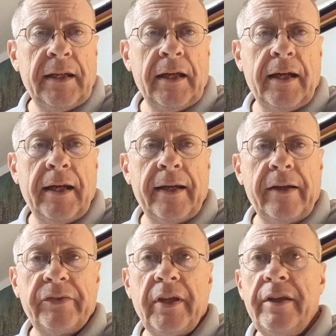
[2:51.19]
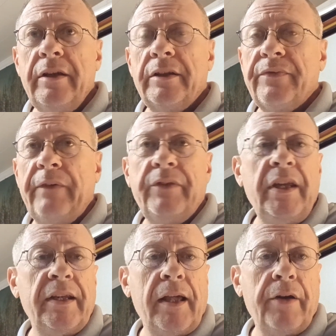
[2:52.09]
I'll tell you, is
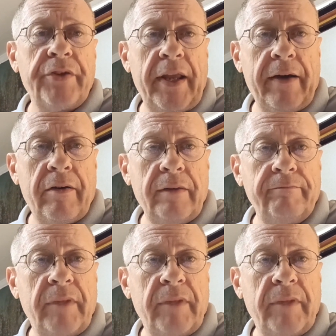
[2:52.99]
$15 an hour.